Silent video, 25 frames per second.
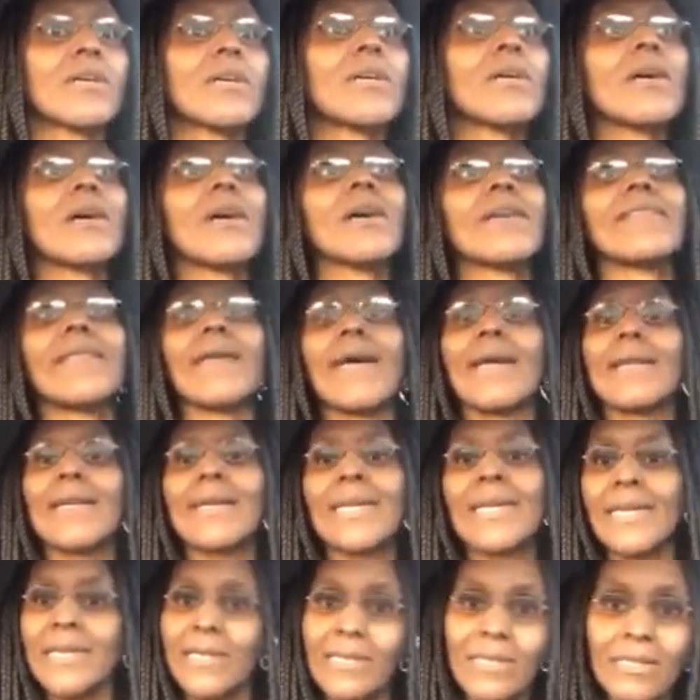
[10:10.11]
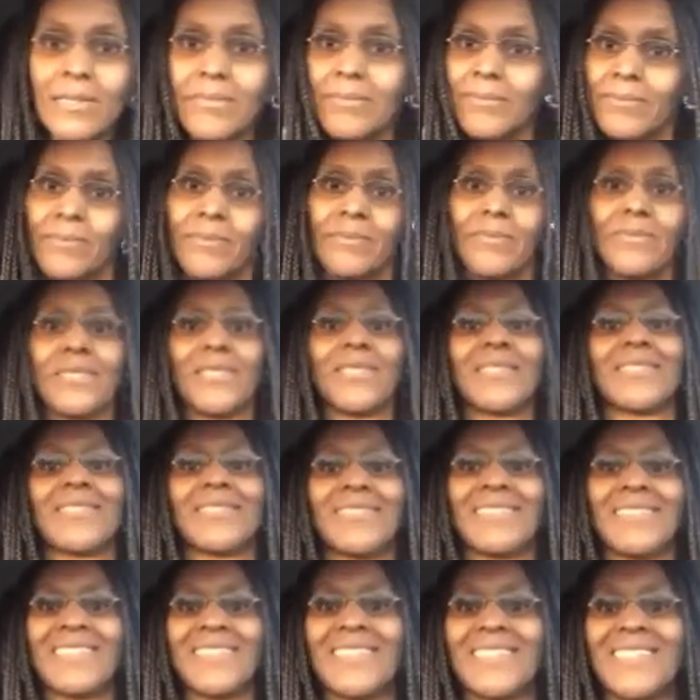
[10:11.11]
Oh, that'll kill them.
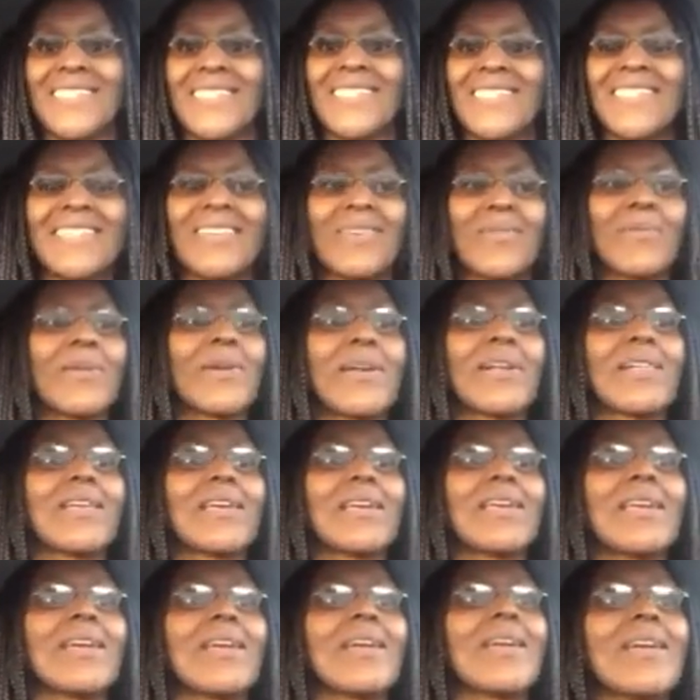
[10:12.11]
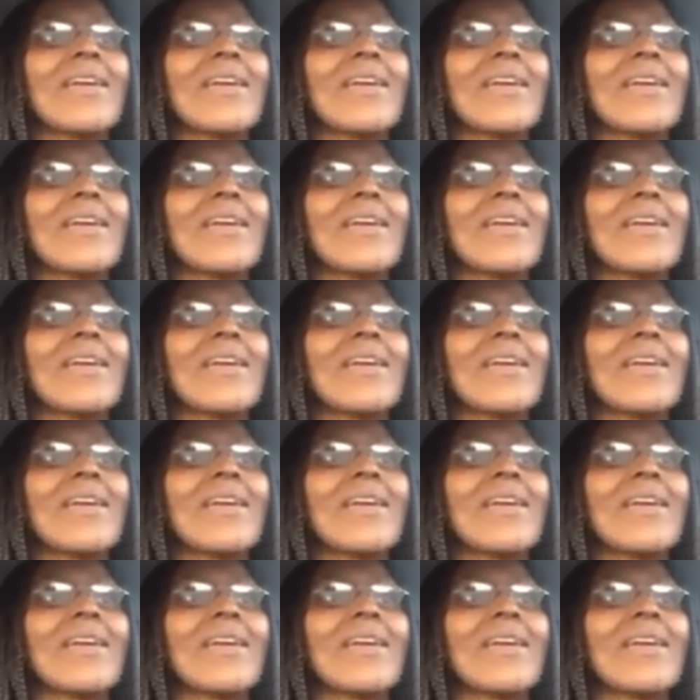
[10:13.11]
Really.